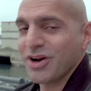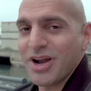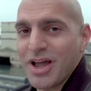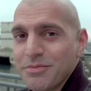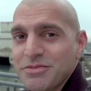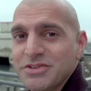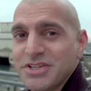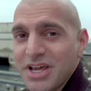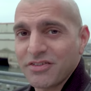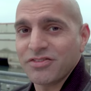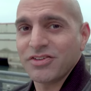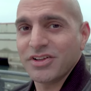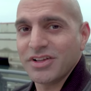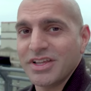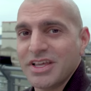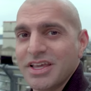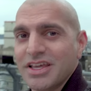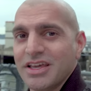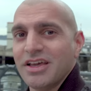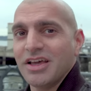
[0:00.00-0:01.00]
I'm
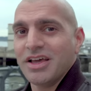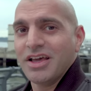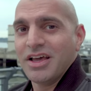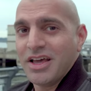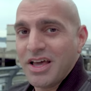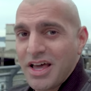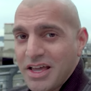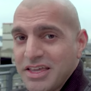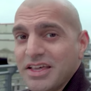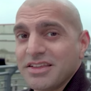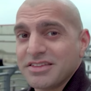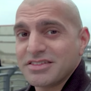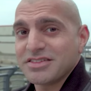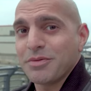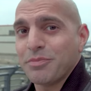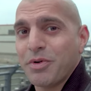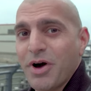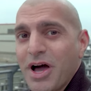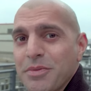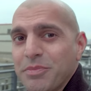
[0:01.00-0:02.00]
definitely against
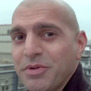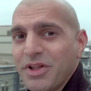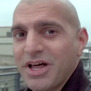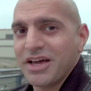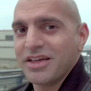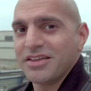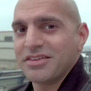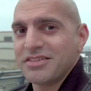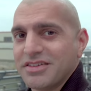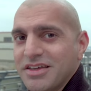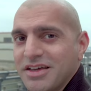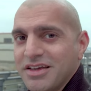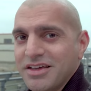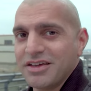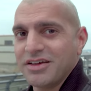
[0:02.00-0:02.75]
the pipelines,